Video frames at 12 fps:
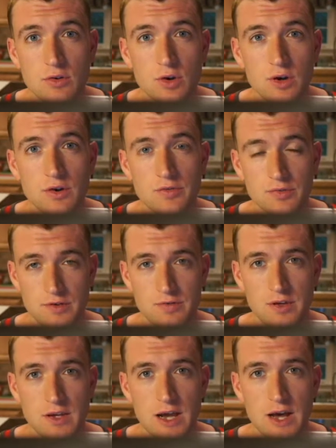
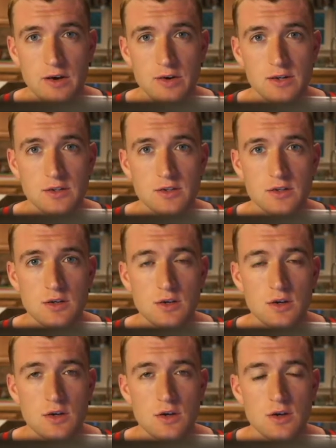250 calories.
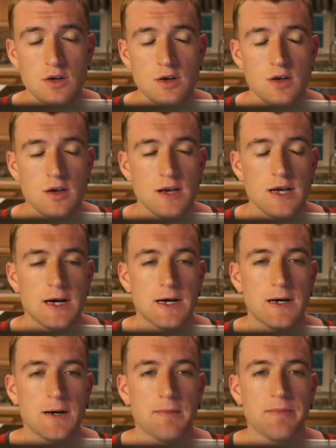
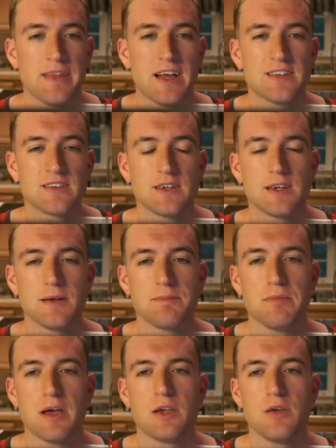That's going to
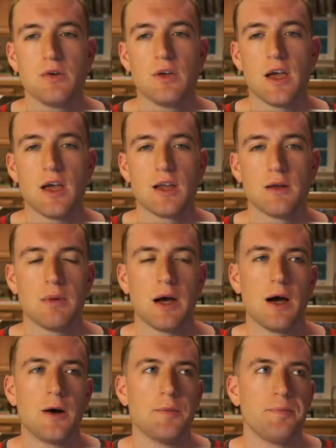make you gain
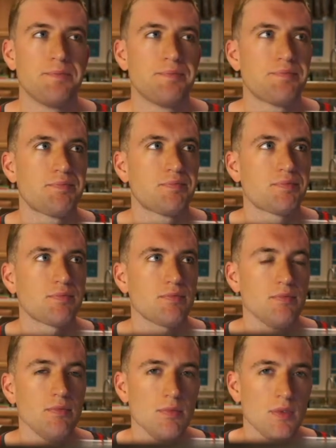about
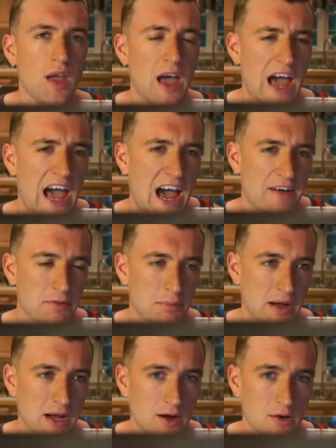a half a
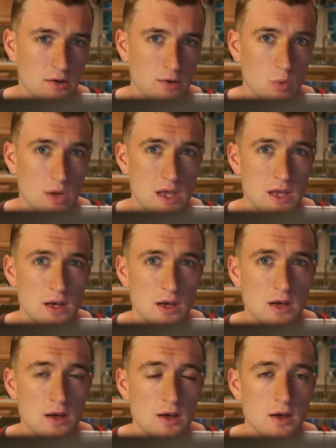pound a week
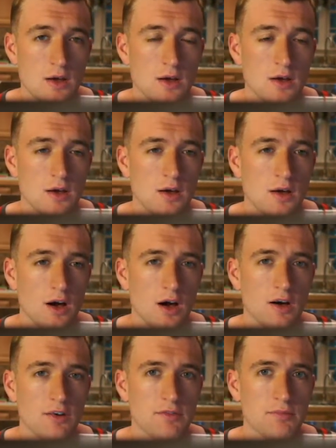
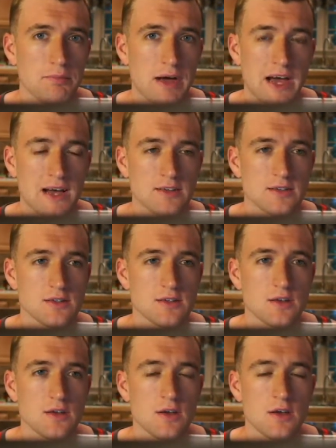of
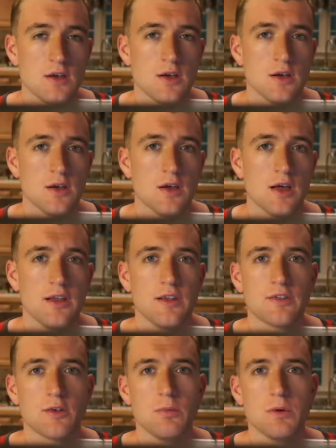mass. And
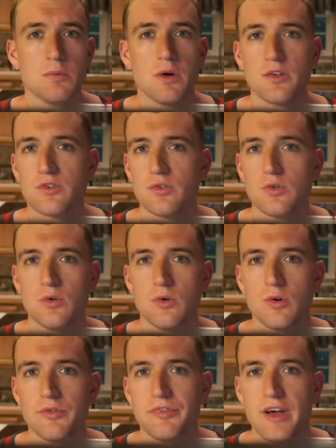this could be muscle
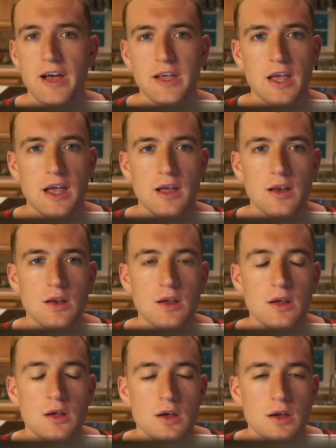or fat gain.
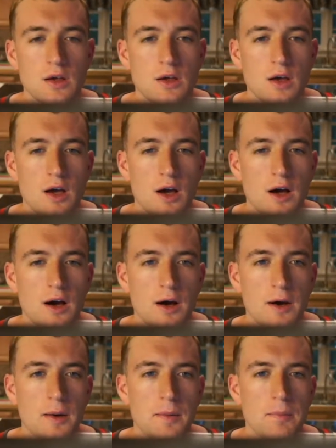
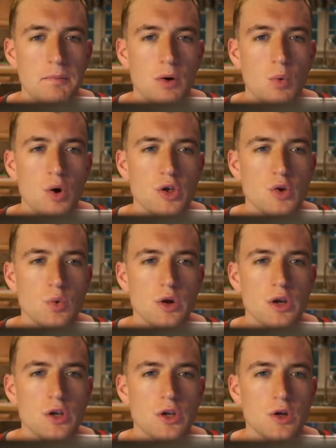But what you
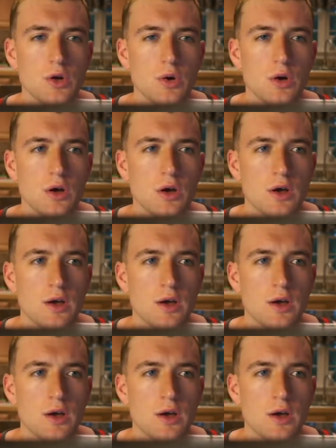want to do,